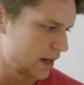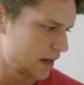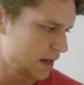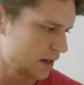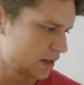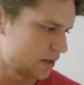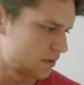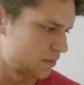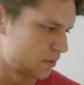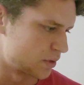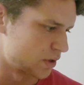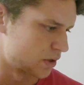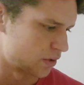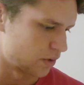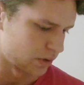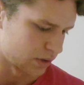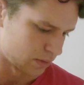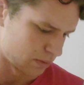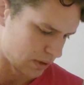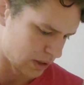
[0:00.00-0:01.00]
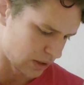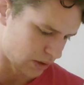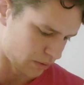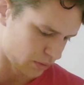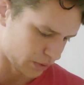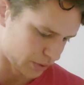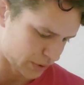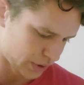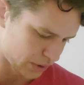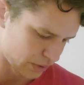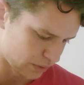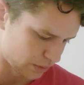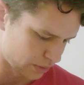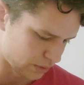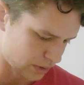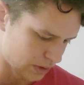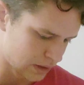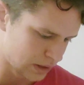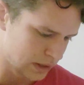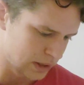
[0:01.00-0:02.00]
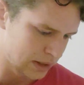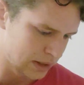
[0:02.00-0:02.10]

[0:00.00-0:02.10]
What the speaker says: x, which is going to be equal to